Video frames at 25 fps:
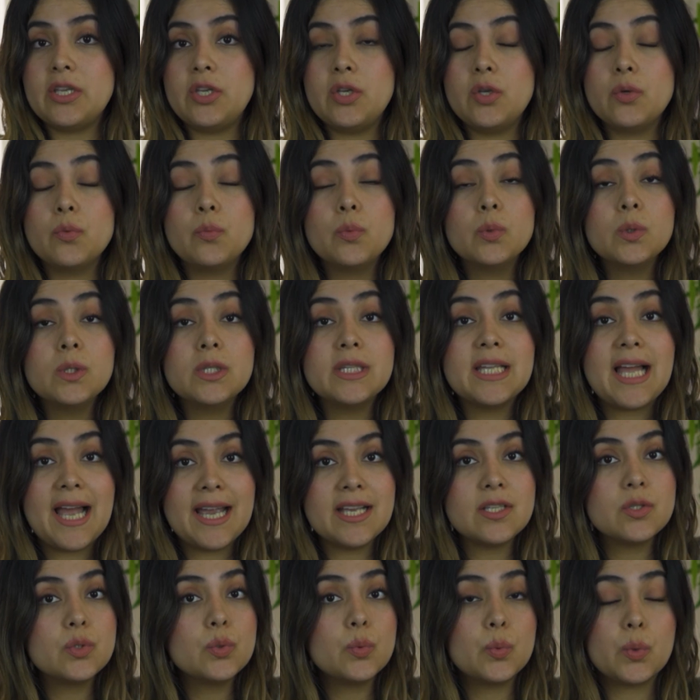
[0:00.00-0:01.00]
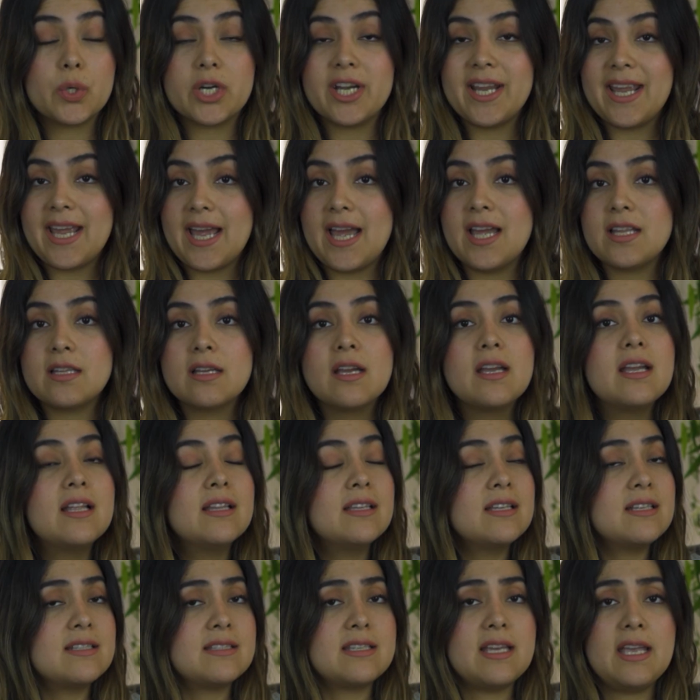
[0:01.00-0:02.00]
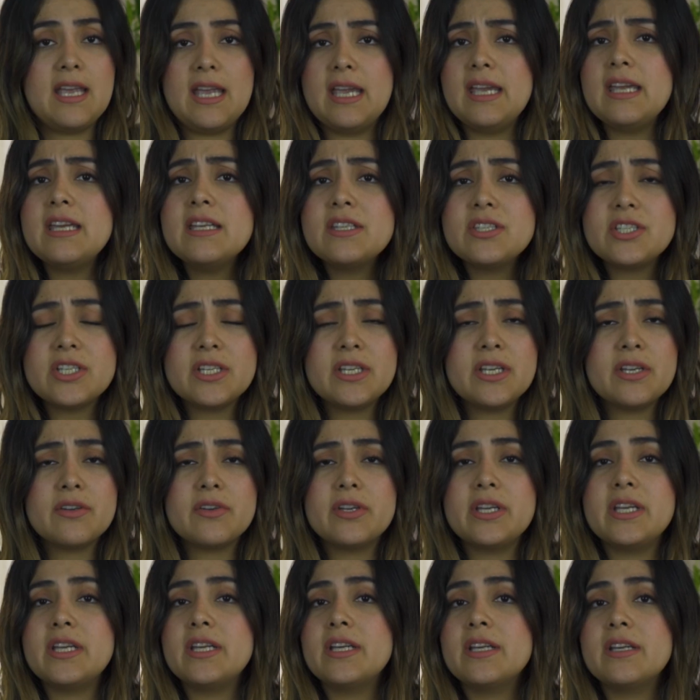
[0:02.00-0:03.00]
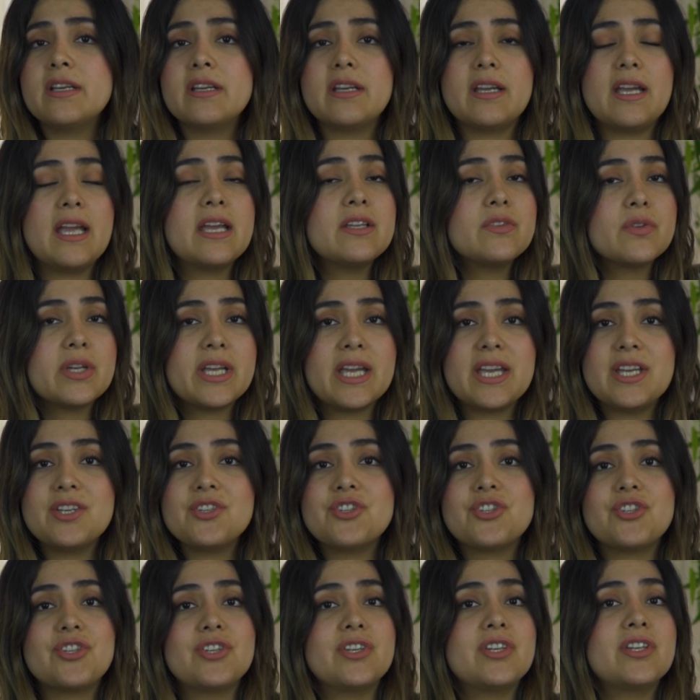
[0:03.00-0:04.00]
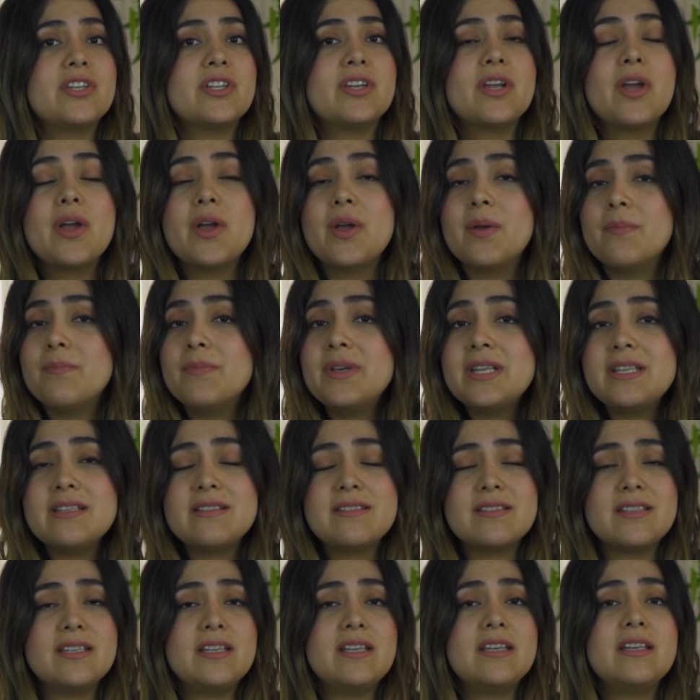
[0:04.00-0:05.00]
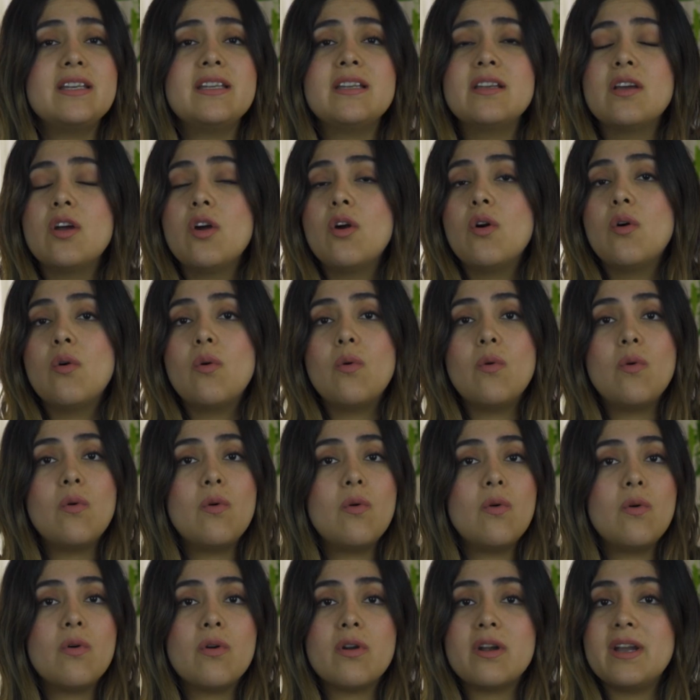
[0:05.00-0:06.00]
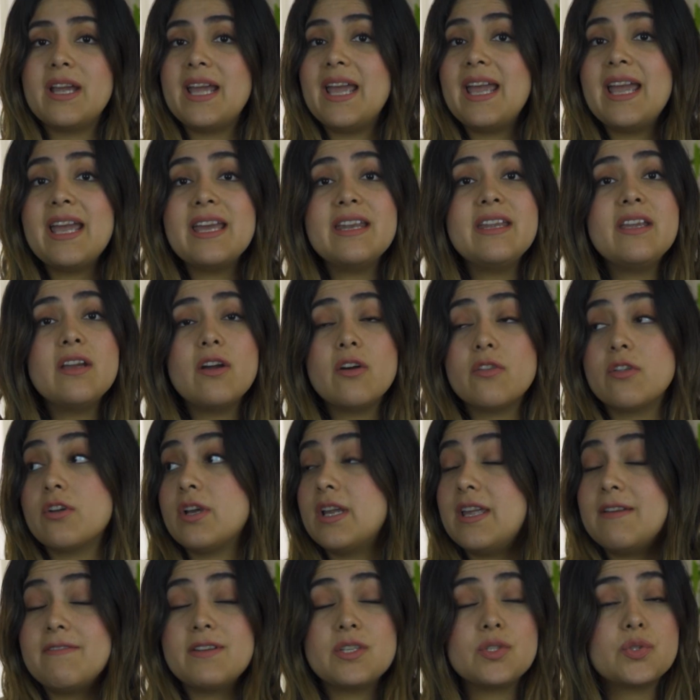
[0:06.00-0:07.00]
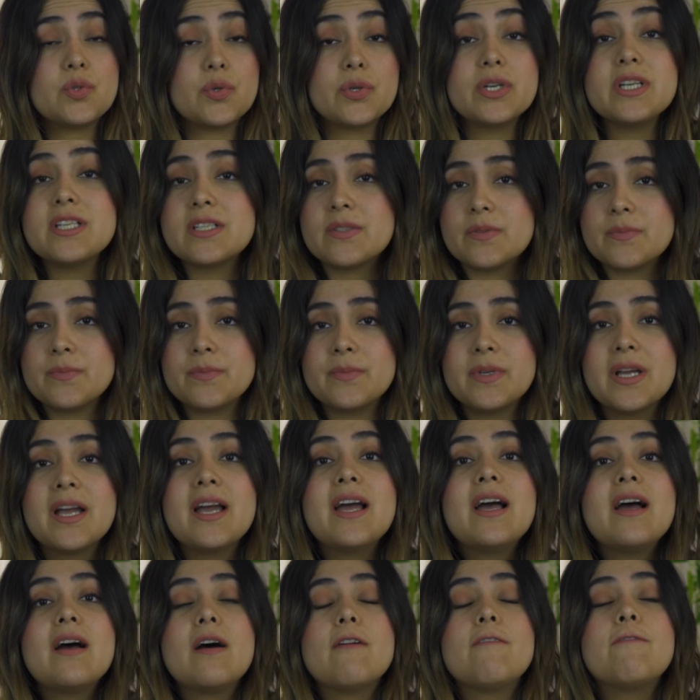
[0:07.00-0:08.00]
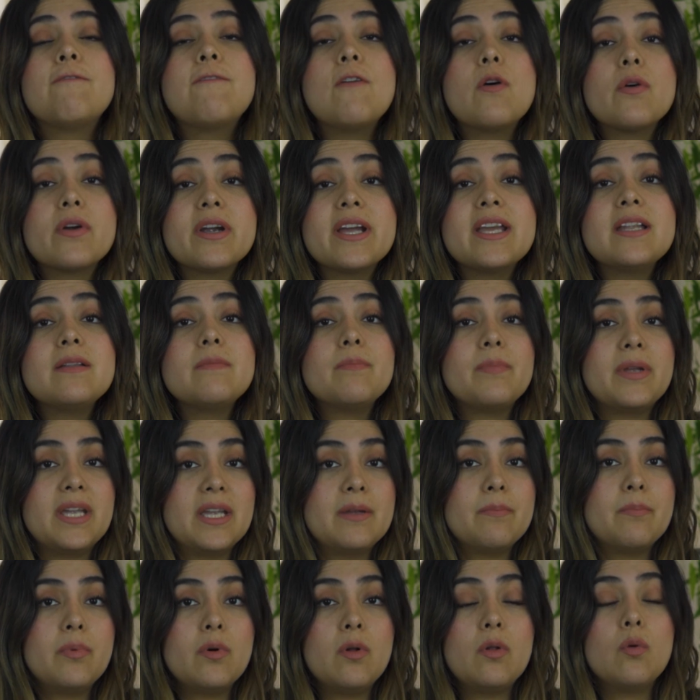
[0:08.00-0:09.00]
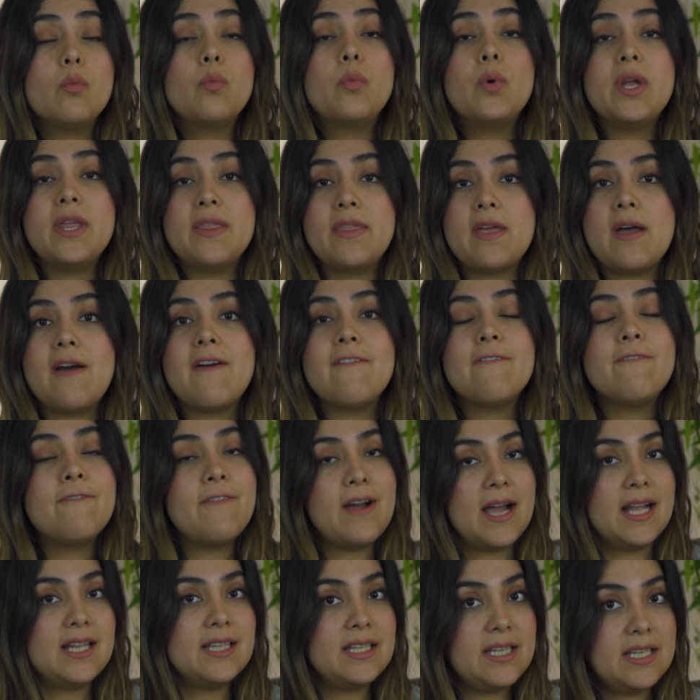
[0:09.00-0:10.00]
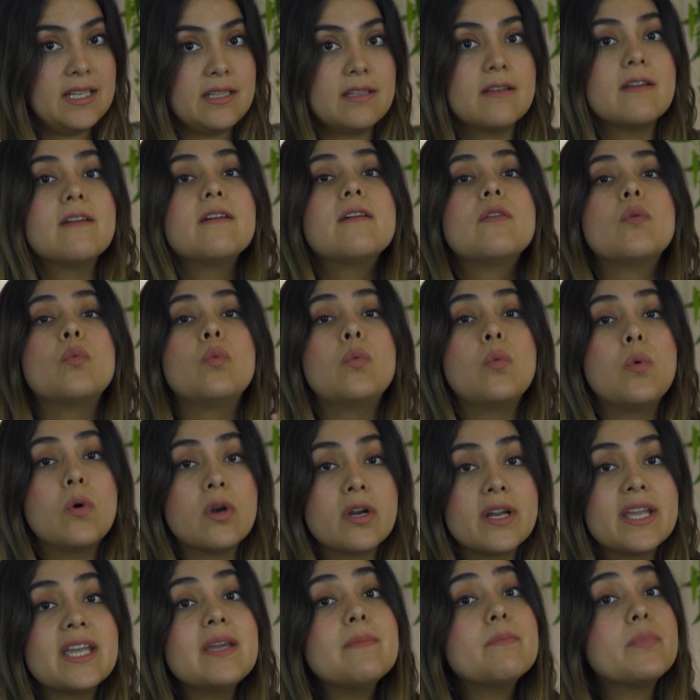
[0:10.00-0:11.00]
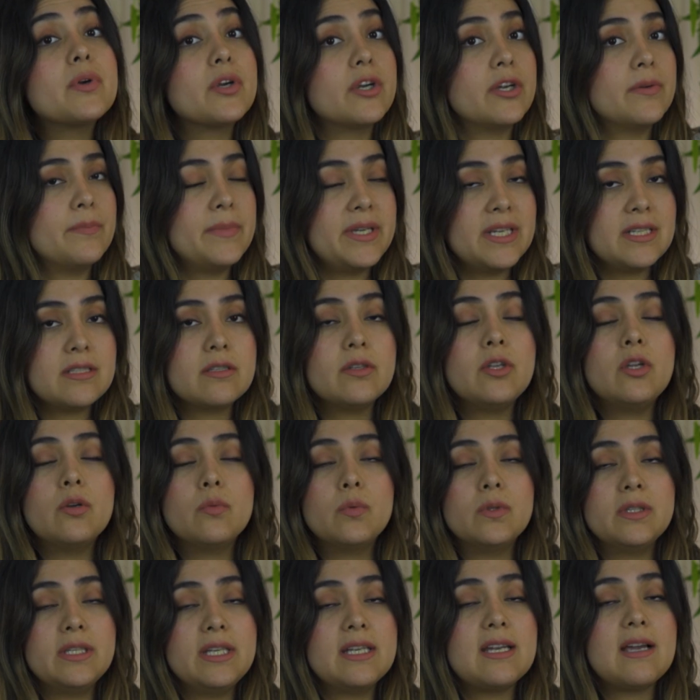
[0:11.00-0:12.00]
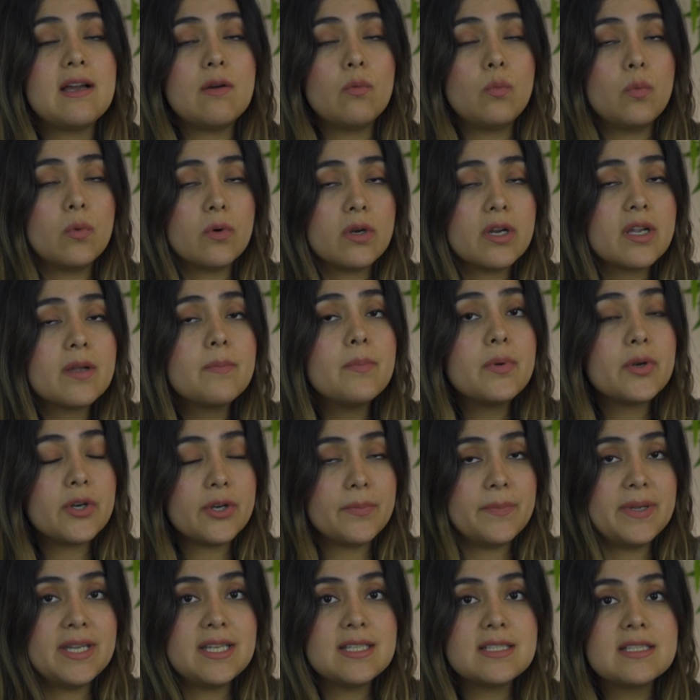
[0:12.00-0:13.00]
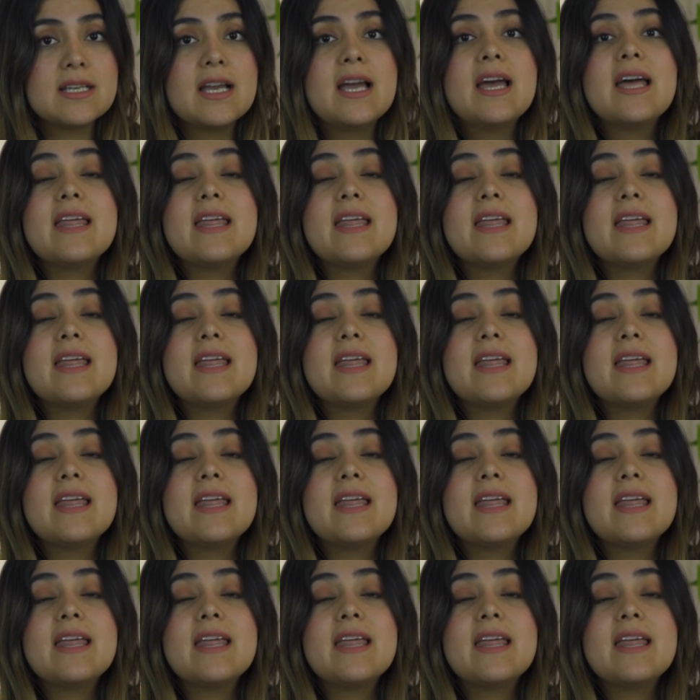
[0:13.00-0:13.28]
that you would like to work at, let's say engineering, education, medicine, or any other, even tourism, foreign people with a valid working permit, you will need a work permit,